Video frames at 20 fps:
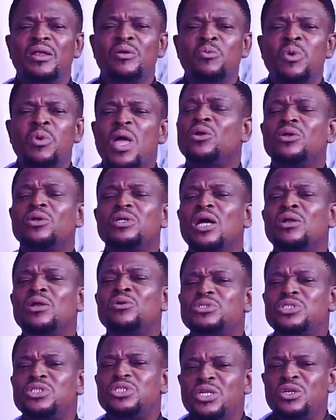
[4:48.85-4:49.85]
we are
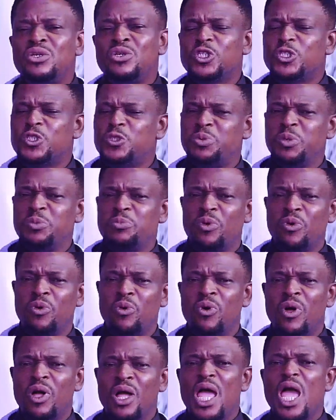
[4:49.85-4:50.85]
not serious
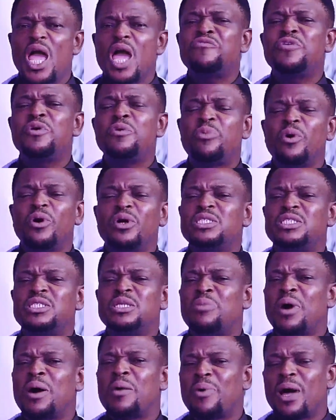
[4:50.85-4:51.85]
people. Everybody is
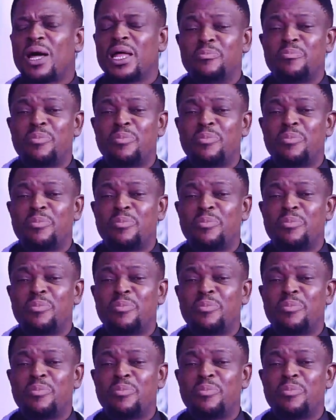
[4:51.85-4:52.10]
about party.